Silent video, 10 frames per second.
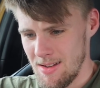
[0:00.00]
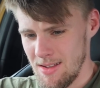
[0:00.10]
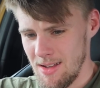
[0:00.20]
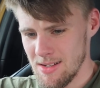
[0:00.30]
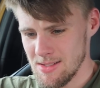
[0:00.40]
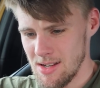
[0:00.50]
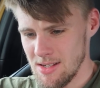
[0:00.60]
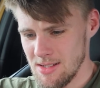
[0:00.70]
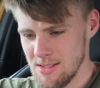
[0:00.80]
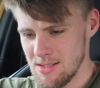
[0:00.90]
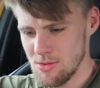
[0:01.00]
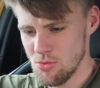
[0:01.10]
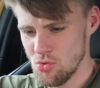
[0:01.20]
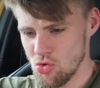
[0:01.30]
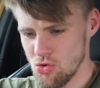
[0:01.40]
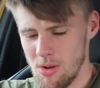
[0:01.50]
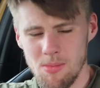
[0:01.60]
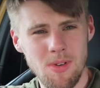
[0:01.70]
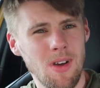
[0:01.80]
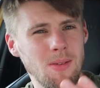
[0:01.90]
yes, that is. I'm
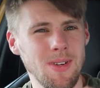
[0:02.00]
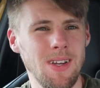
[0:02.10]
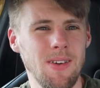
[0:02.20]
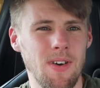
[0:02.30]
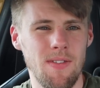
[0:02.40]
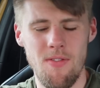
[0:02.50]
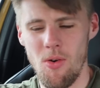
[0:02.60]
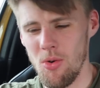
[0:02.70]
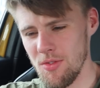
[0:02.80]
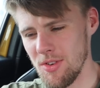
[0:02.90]
gonna leave it at 5.